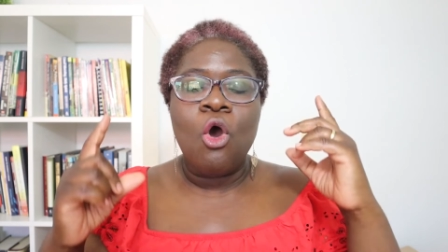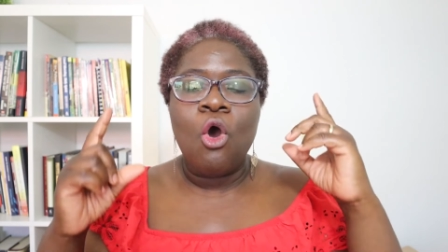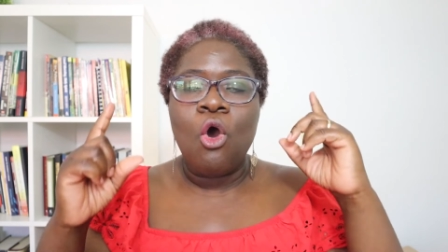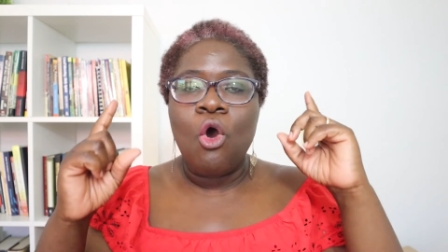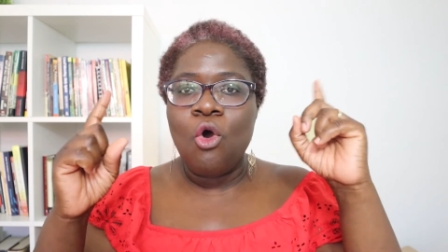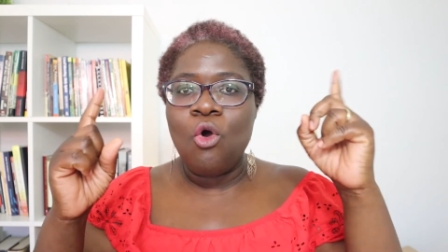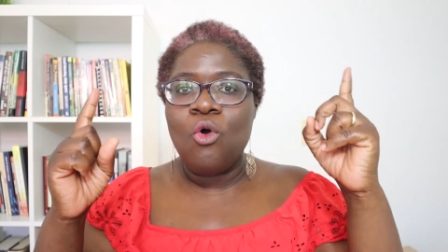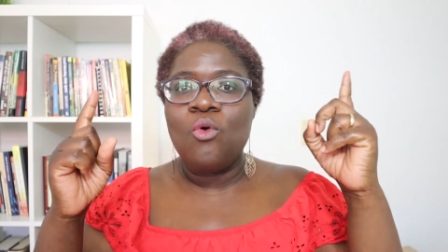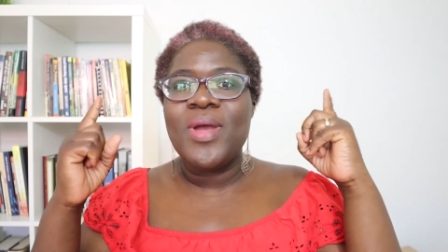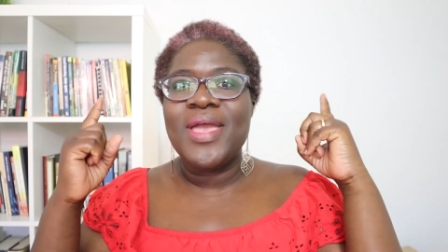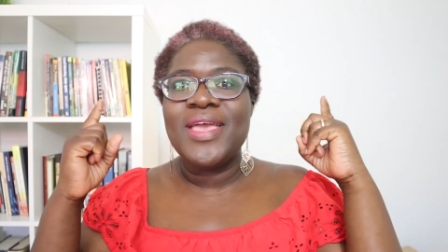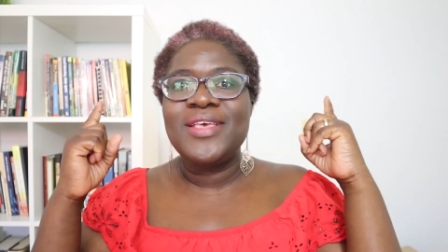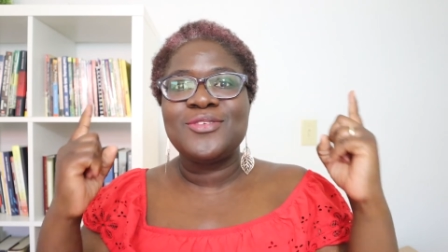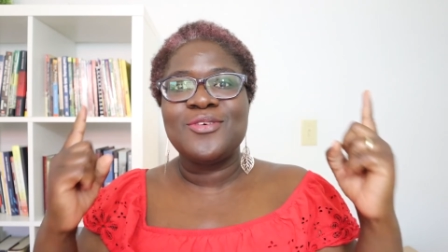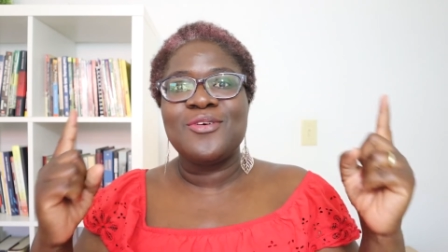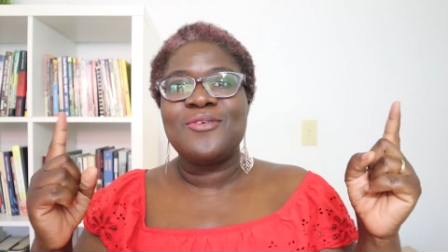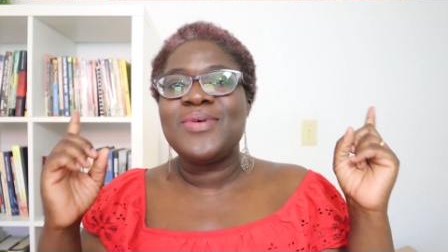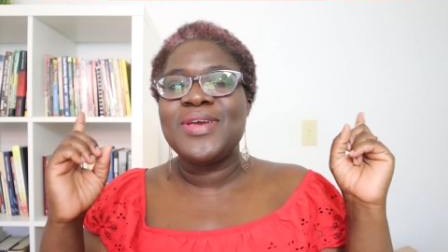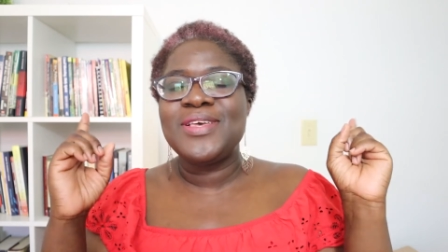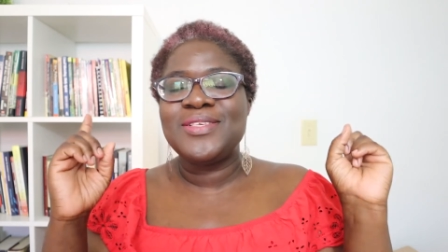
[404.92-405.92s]
Always,
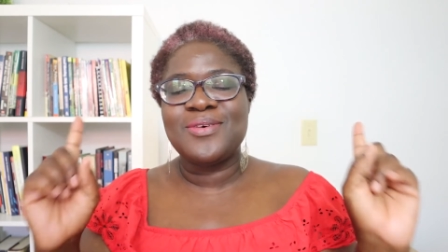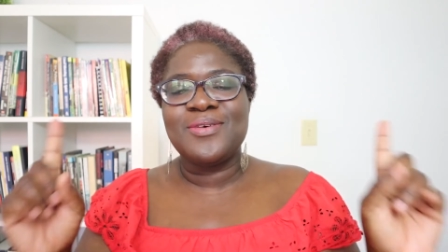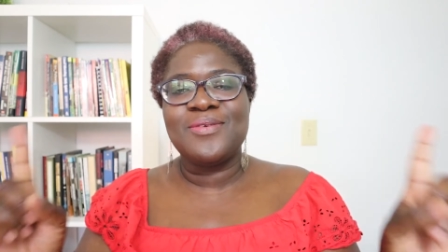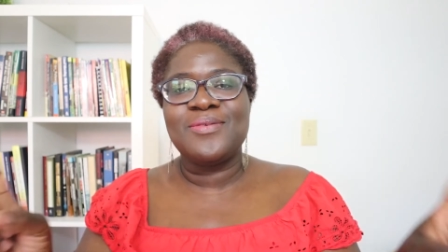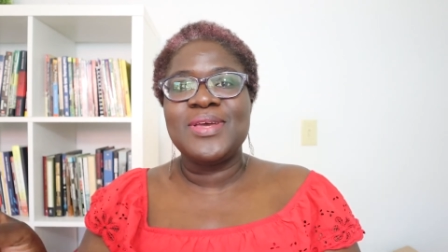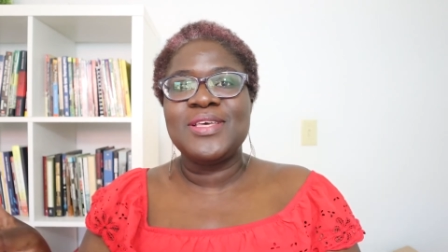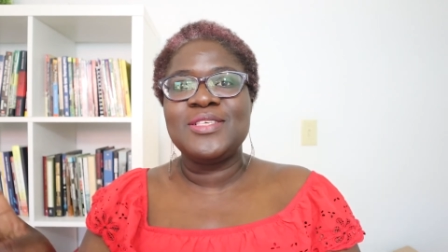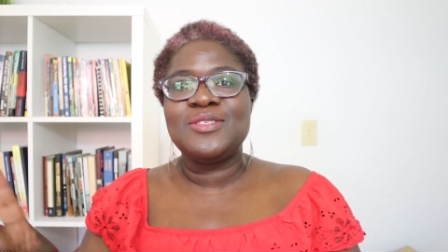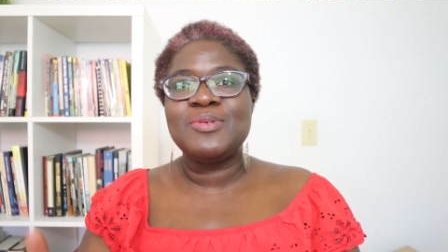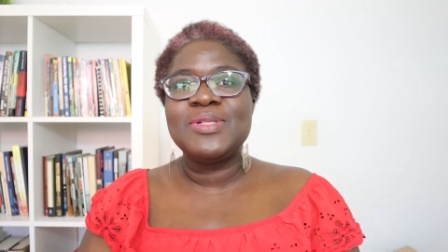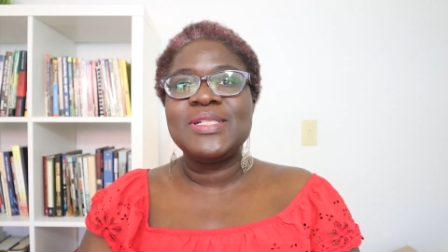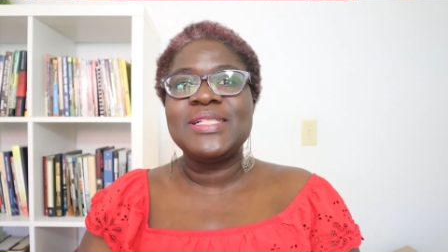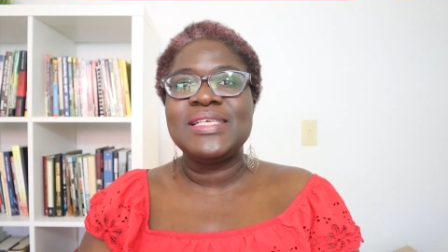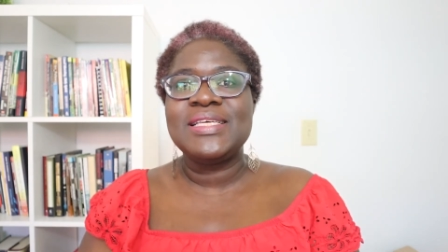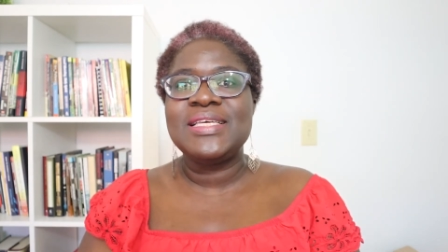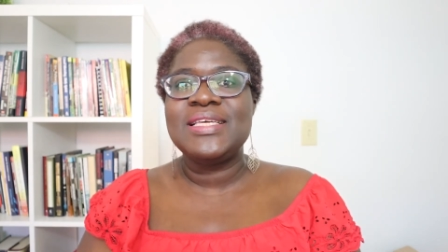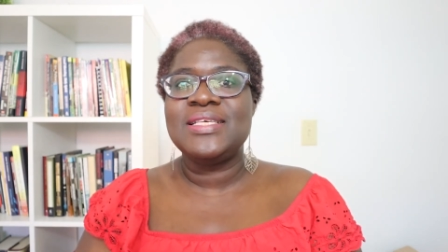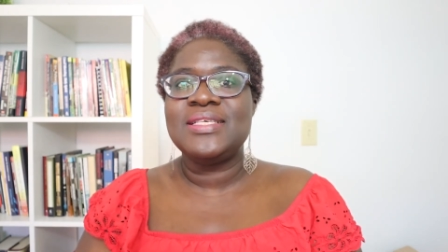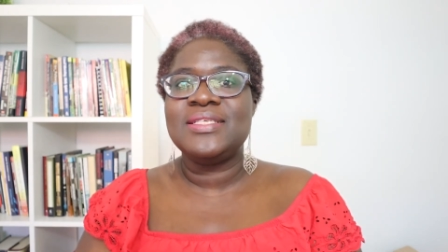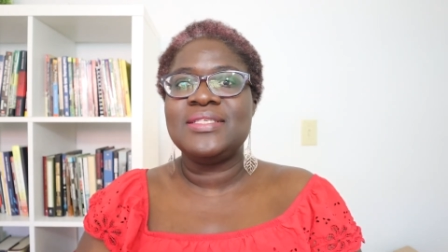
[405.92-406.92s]
always, always,
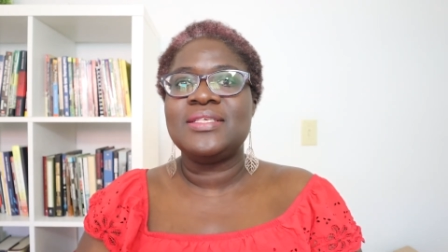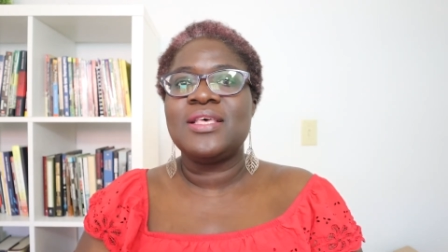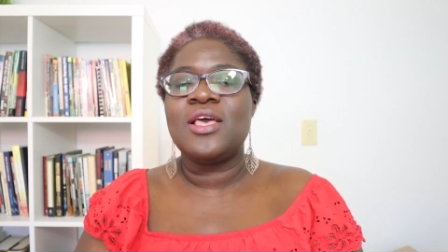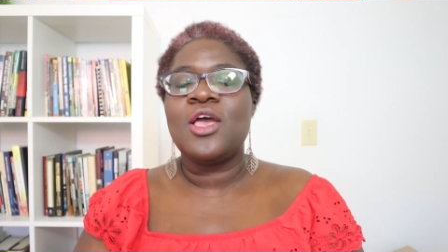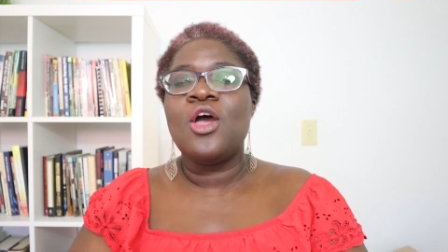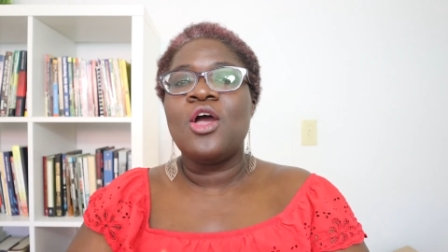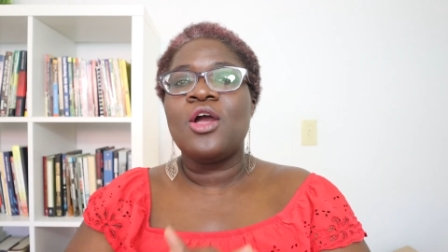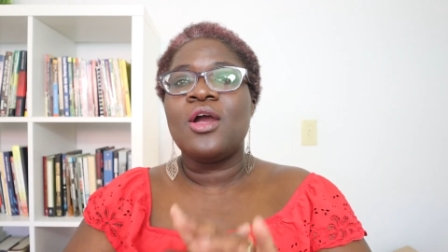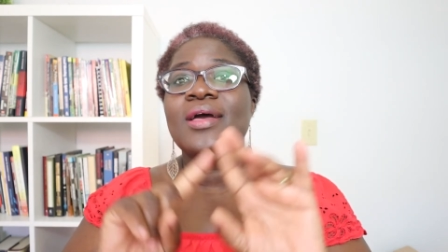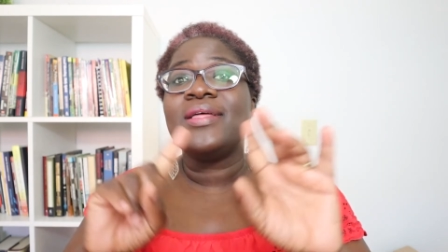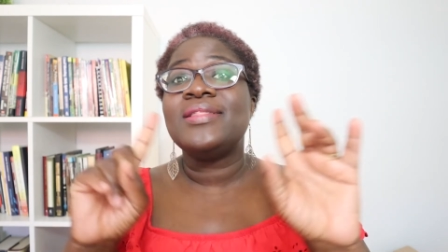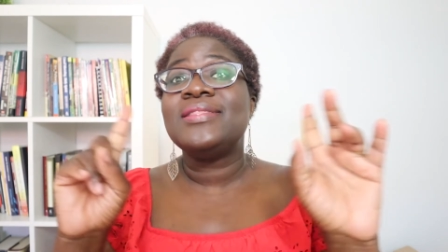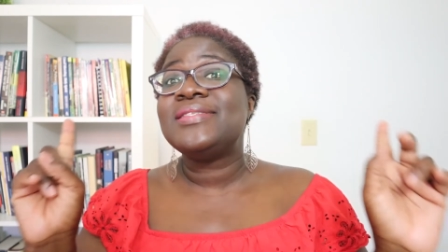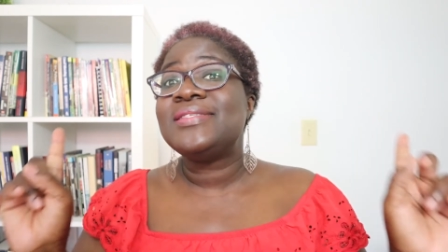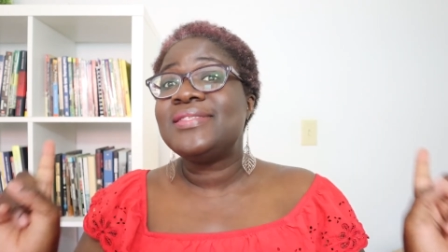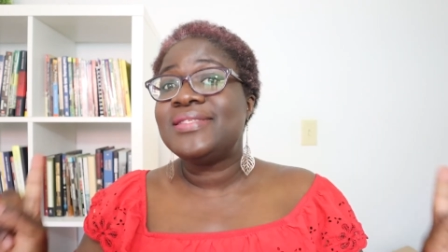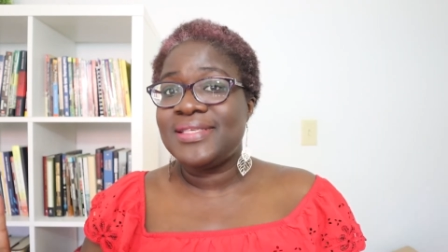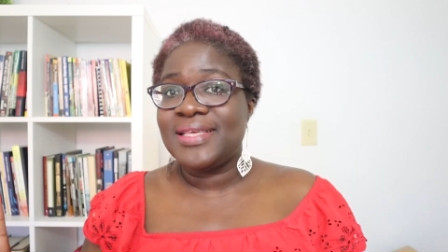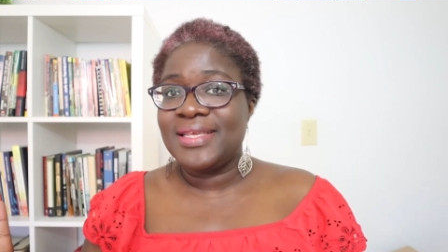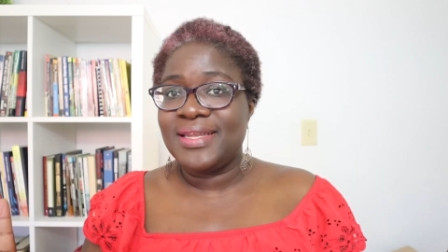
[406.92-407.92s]
please
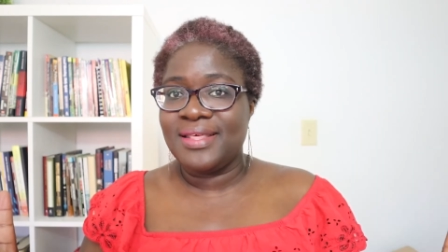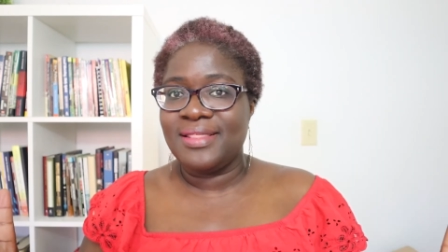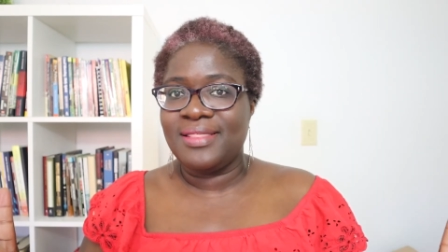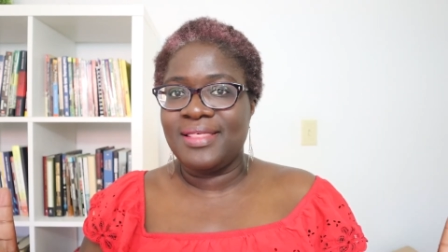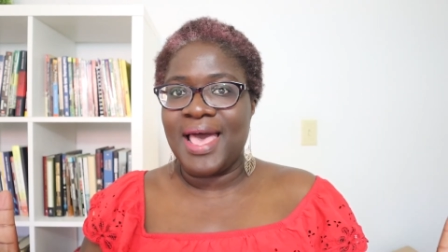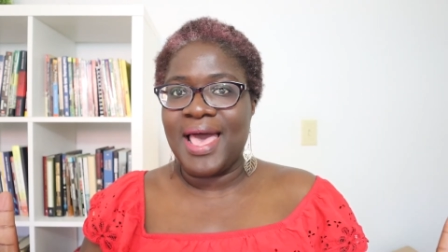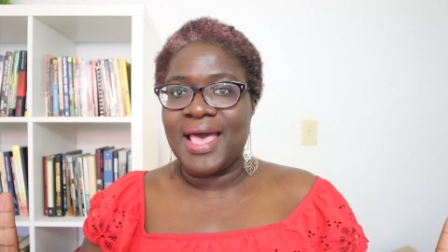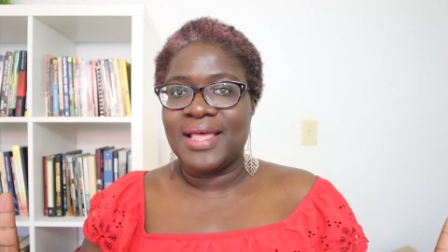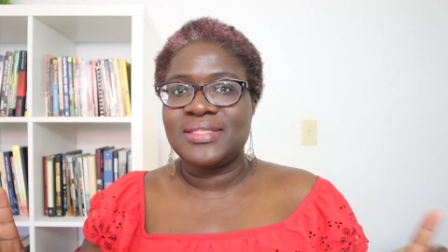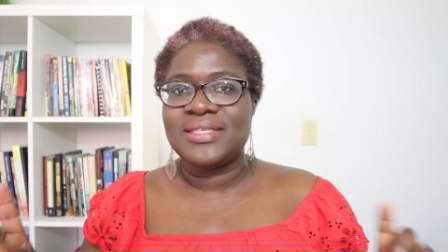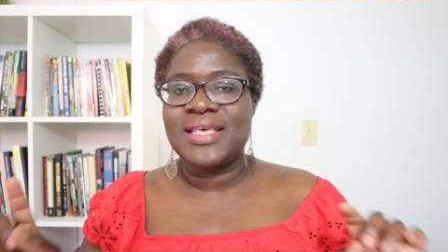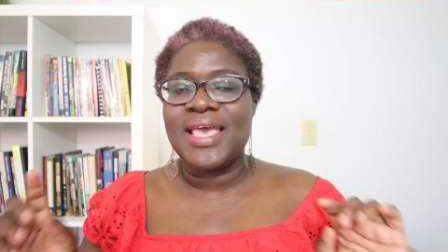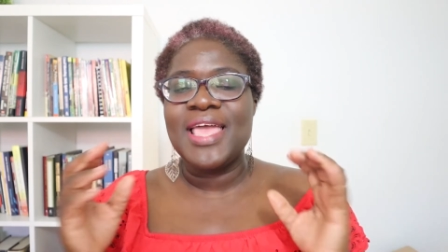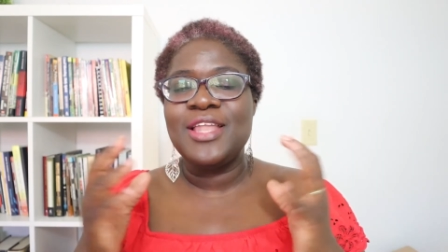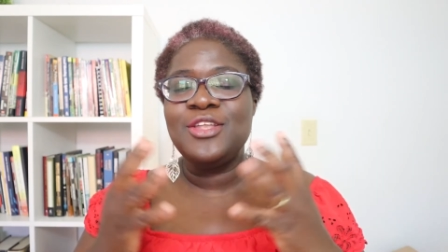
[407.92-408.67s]
consider that,